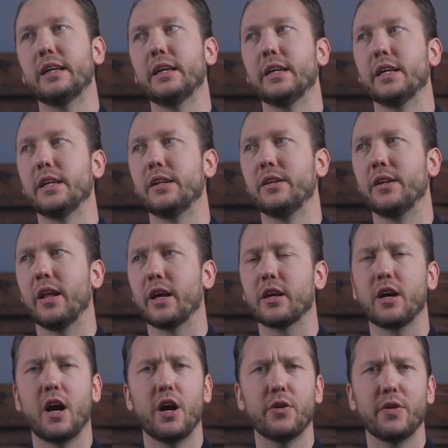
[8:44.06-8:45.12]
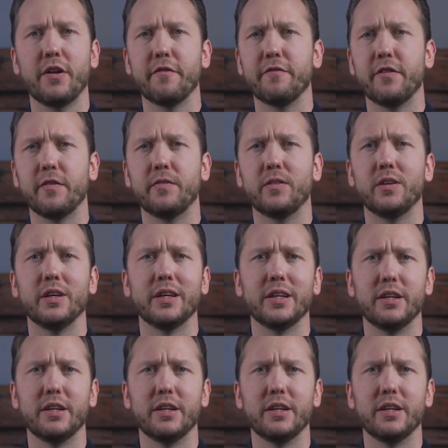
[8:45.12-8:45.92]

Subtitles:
in like 150